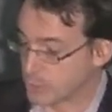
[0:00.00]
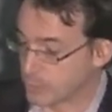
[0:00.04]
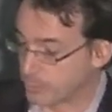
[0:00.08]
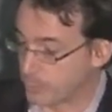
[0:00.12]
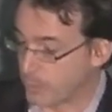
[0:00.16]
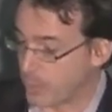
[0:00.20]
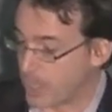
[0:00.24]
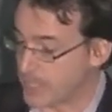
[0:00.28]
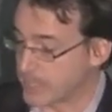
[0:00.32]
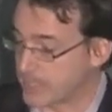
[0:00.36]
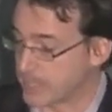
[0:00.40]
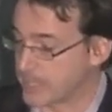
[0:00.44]

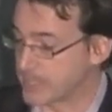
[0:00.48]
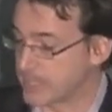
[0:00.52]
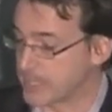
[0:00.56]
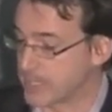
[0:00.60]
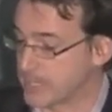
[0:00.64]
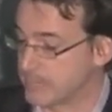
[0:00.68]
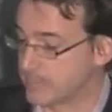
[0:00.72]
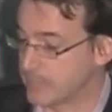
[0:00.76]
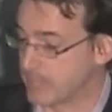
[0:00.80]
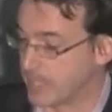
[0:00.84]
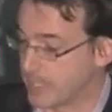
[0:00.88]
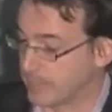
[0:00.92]
but we were
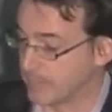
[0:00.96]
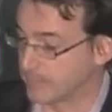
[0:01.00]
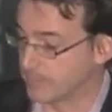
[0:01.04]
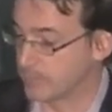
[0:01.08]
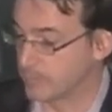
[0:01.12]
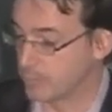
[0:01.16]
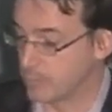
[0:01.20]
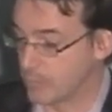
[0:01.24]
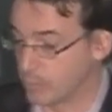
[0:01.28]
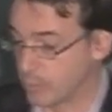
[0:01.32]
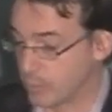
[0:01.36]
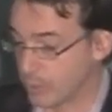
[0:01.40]
surprised
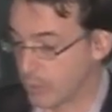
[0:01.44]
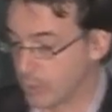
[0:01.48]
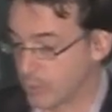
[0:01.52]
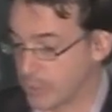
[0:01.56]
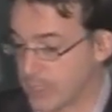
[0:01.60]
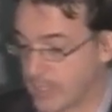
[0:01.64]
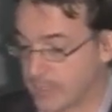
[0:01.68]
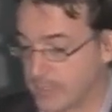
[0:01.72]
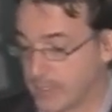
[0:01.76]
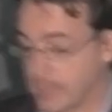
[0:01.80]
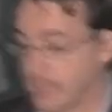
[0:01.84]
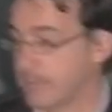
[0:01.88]
at the same
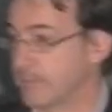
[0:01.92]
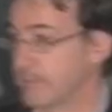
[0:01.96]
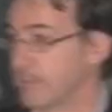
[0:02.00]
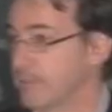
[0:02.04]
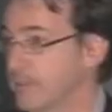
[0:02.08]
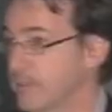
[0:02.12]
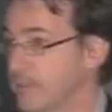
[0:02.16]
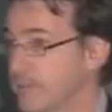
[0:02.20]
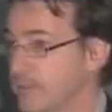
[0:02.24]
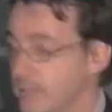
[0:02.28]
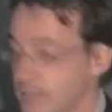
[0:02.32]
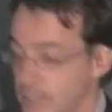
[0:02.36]
time when we heard